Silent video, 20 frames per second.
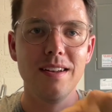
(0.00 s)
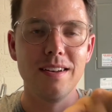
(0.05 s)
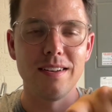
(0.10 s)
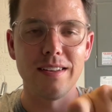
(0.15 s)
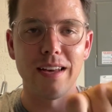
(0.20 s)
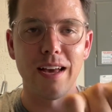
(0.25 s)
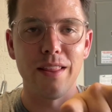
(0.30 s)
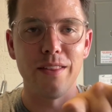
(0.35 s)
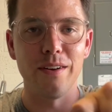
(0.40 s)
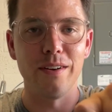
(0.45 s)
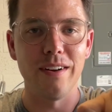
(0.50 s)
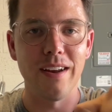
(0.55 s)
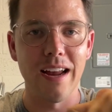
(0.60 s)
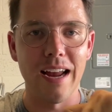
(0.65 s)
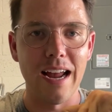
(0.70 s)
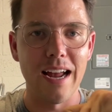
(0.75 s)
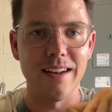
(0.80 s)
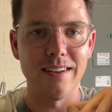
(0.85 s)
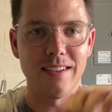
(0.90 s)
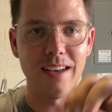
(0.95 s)
together
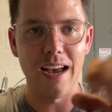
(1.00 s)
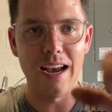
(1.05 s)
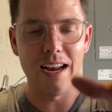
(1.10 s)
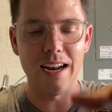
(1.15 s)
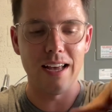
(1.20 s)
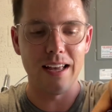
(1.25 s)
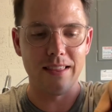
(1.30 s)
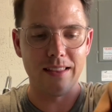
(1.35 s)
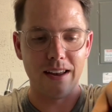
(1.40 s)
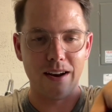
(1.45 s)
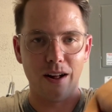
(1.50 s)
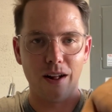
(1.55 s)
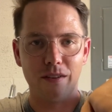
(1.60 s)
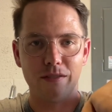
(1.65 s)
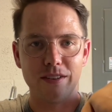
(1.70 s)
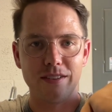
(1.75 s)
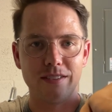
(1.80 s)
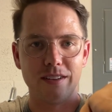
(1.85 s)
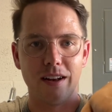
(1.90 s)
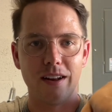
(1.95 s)
hand tight, and then all of a
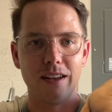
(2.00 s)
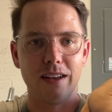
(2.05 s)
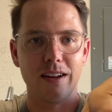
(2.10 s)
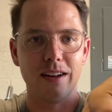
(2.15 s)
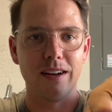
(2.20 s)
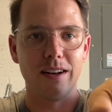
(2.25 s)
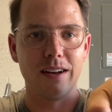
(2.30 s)
sudden